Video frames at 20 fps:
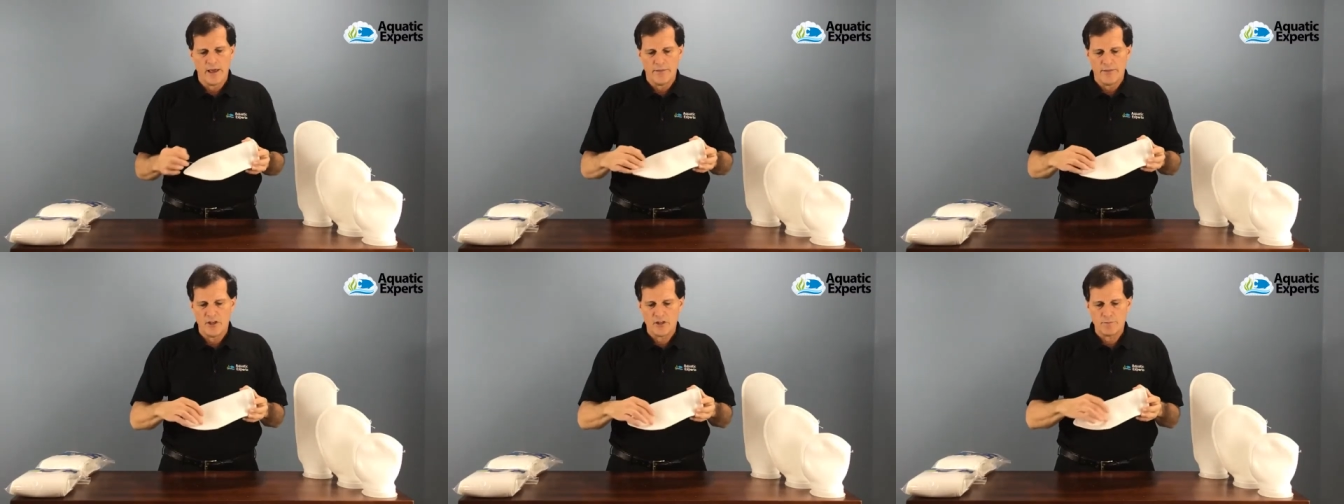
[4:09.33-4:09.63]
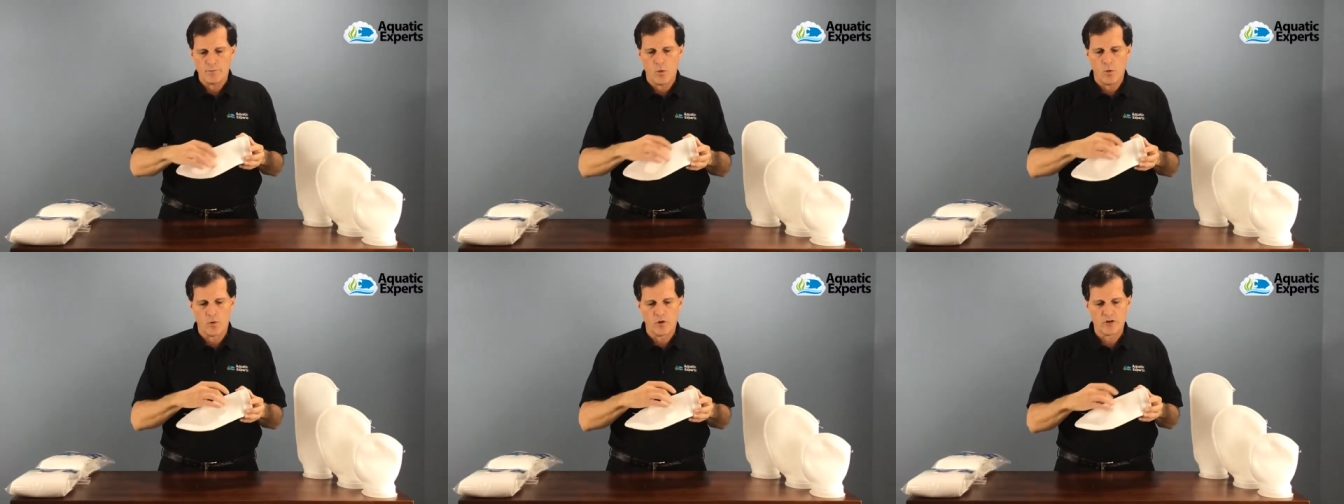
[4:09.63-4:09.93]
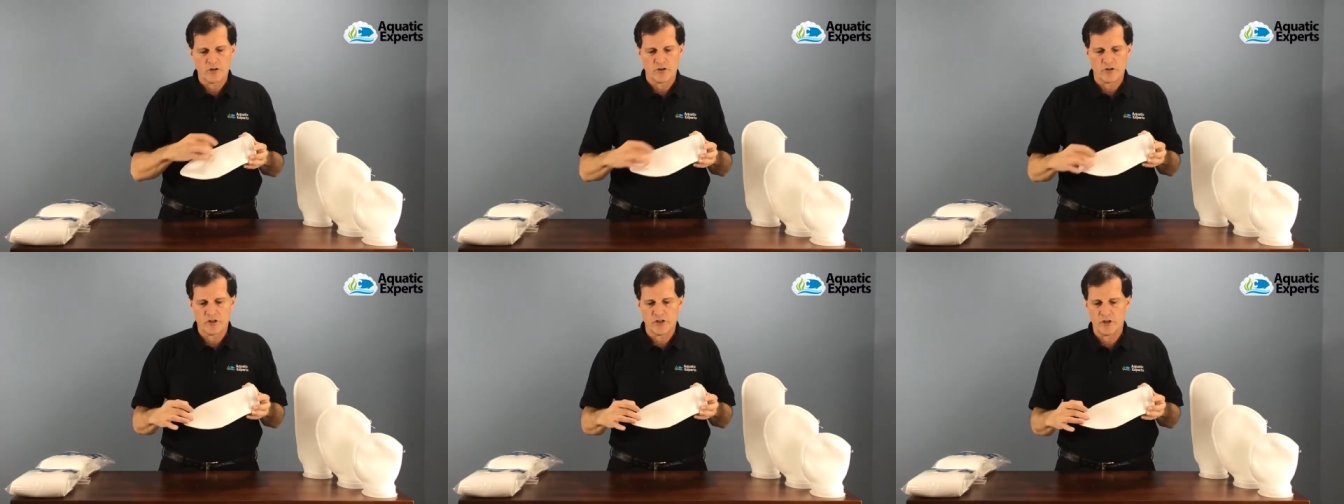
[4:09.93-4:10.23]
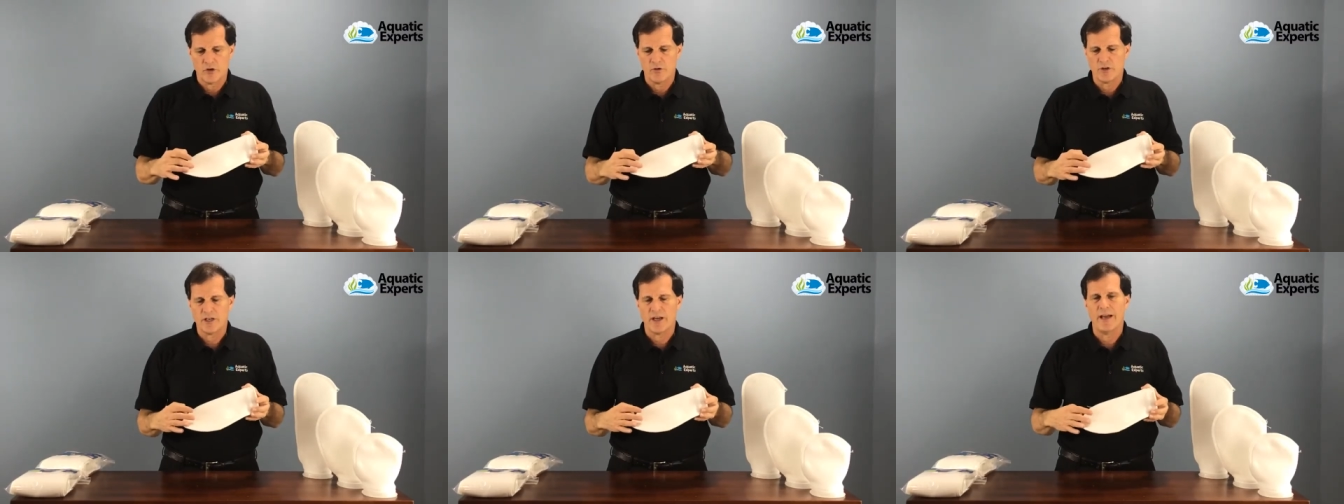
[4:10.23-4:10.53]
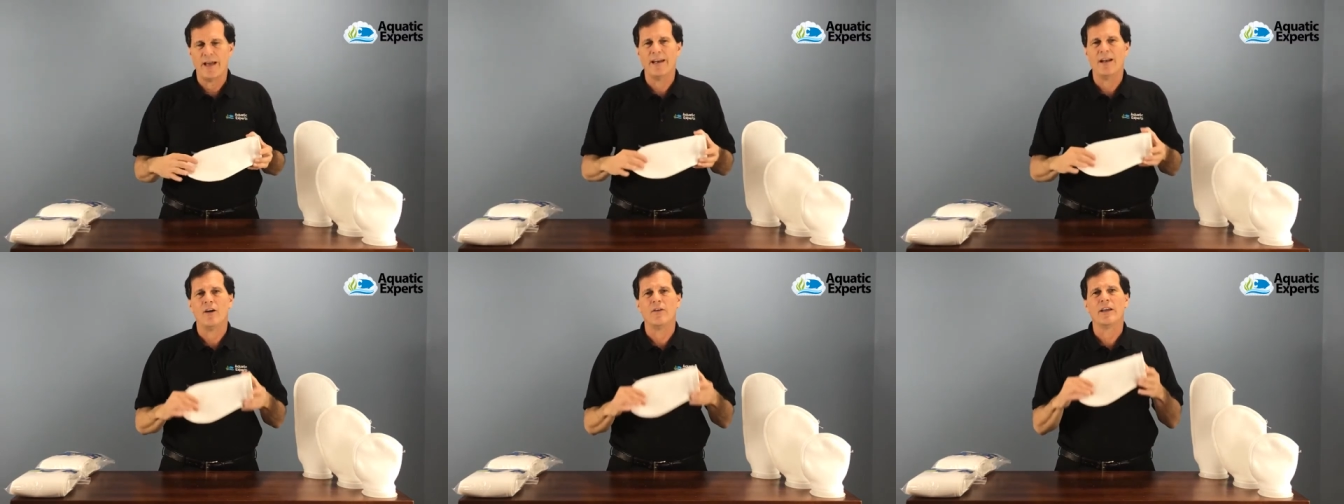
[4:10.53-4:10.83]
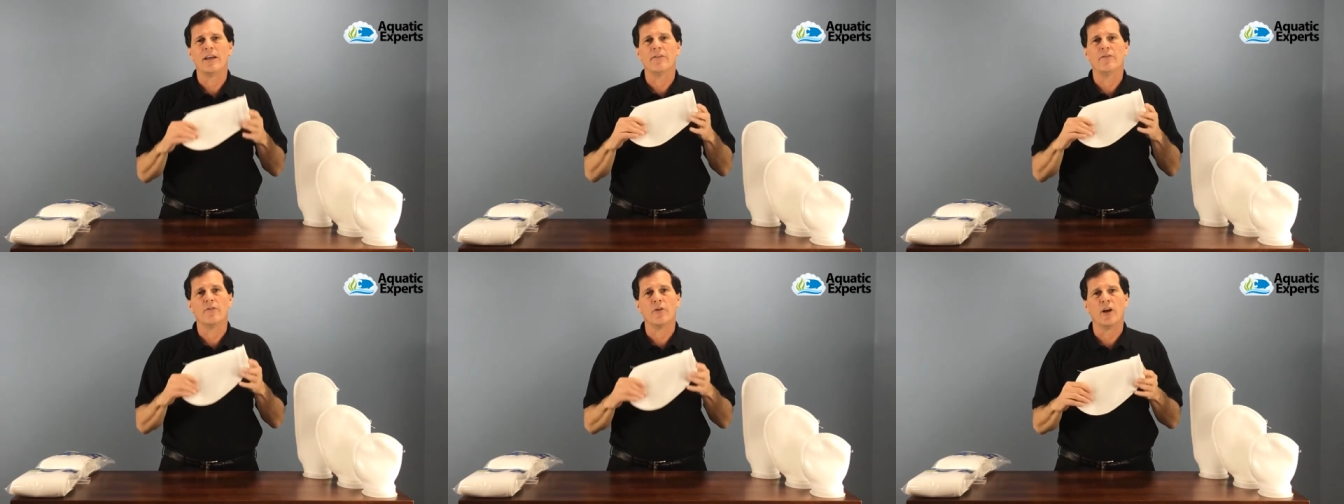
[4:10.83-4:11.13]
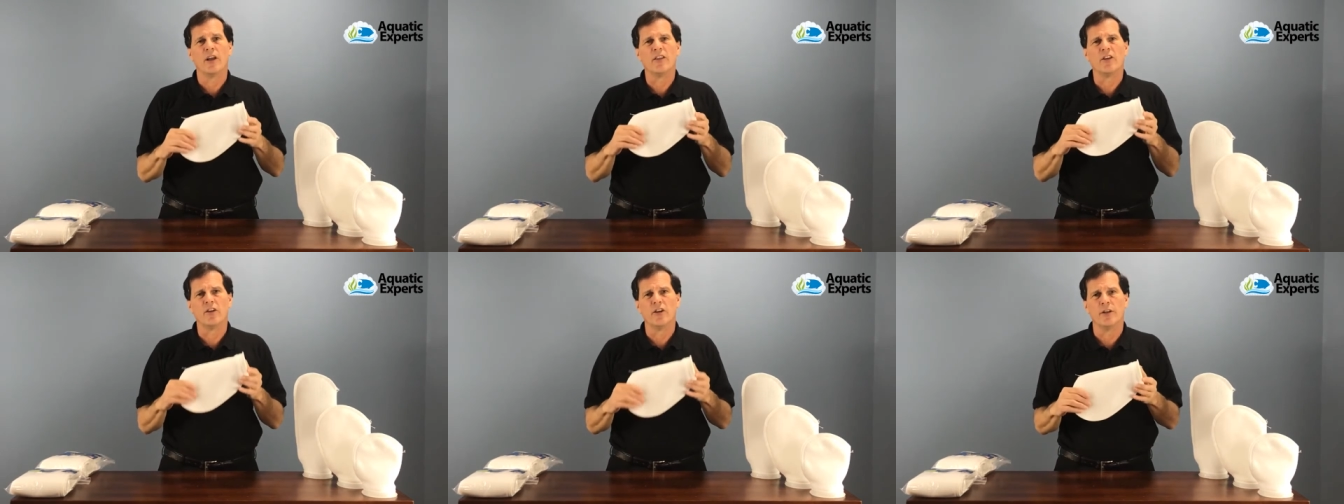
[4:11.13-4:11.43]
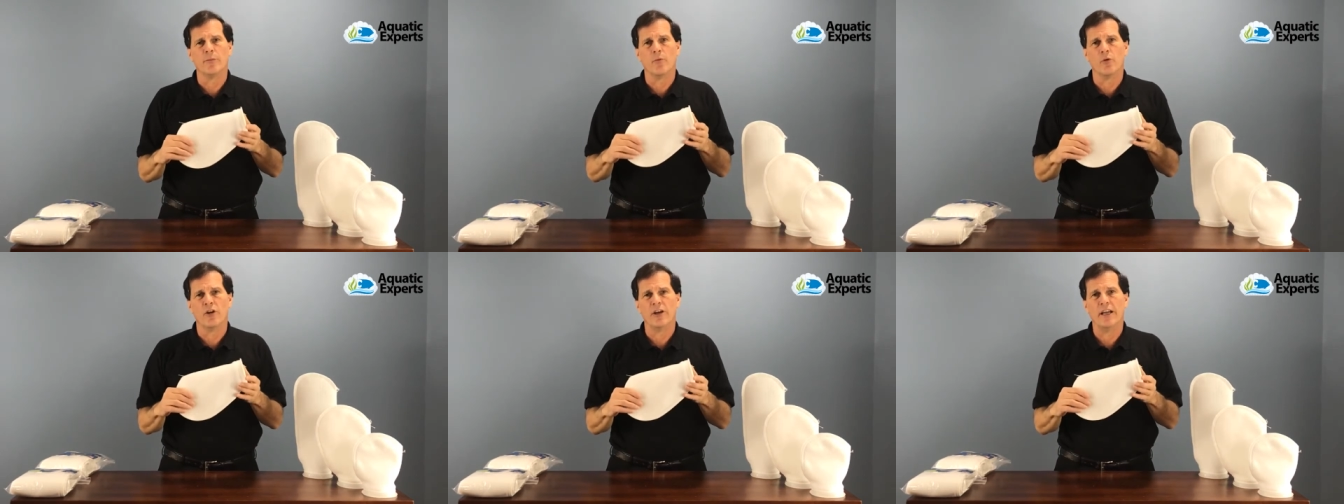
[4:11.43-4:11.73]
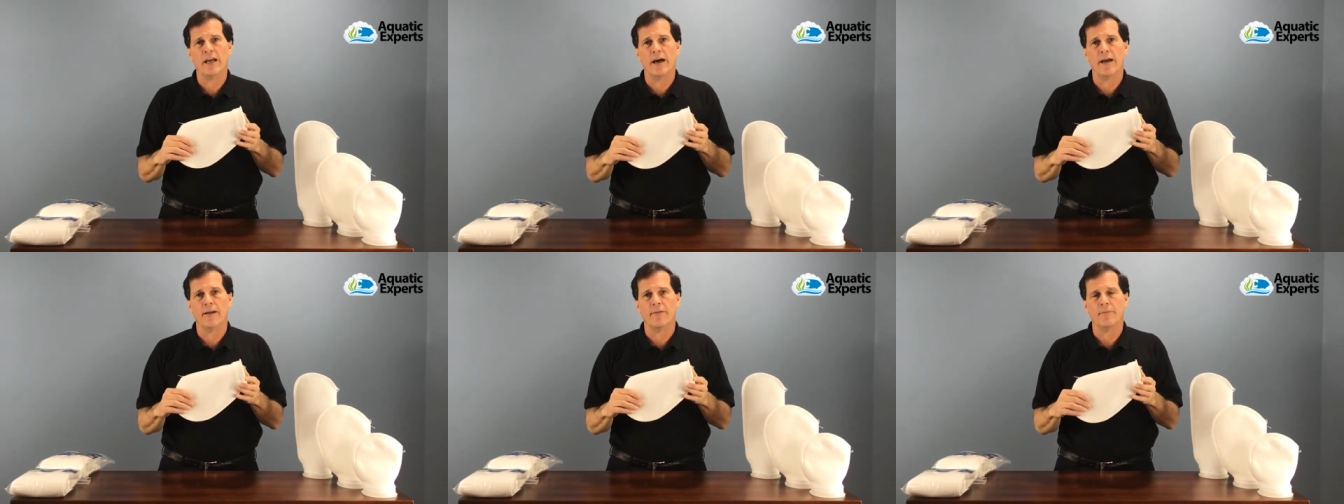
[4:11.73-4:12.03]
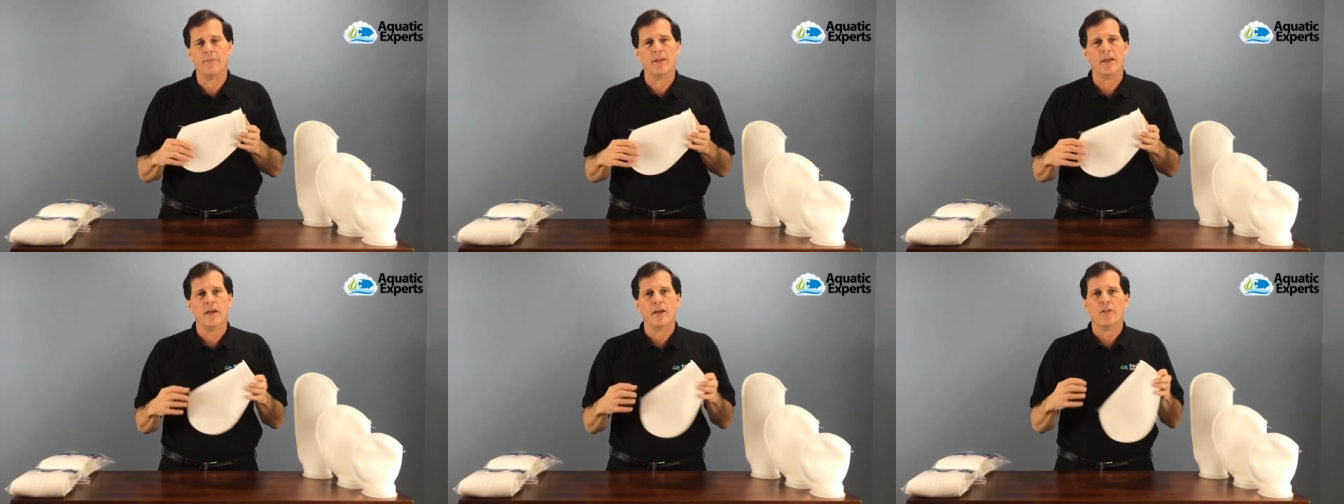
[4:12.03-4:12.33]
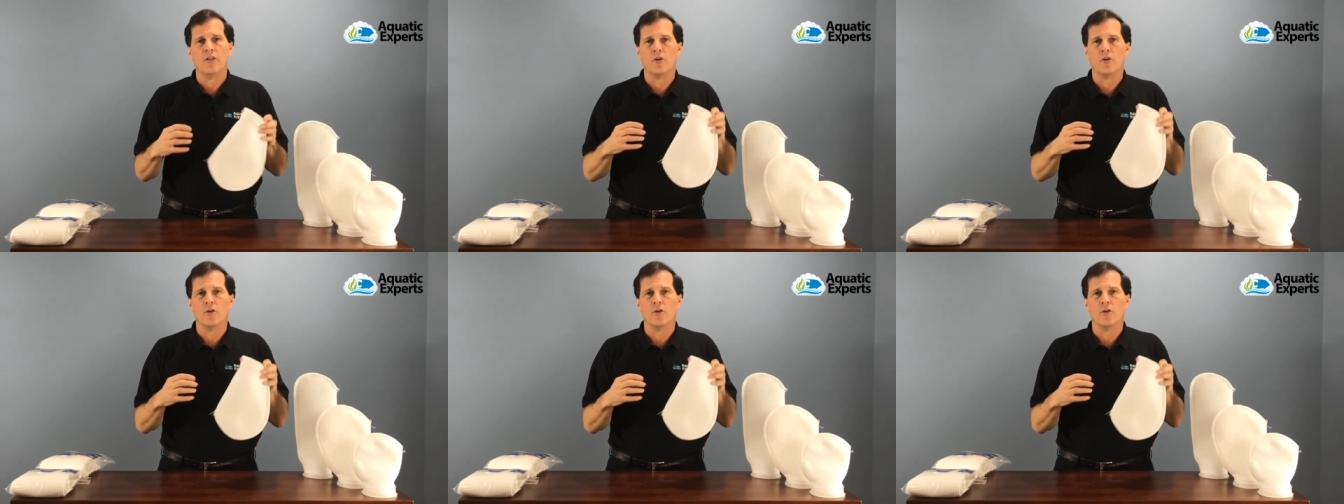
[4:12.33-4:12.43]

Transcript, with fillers: these pores are so tight, I'll get very little debris out of them.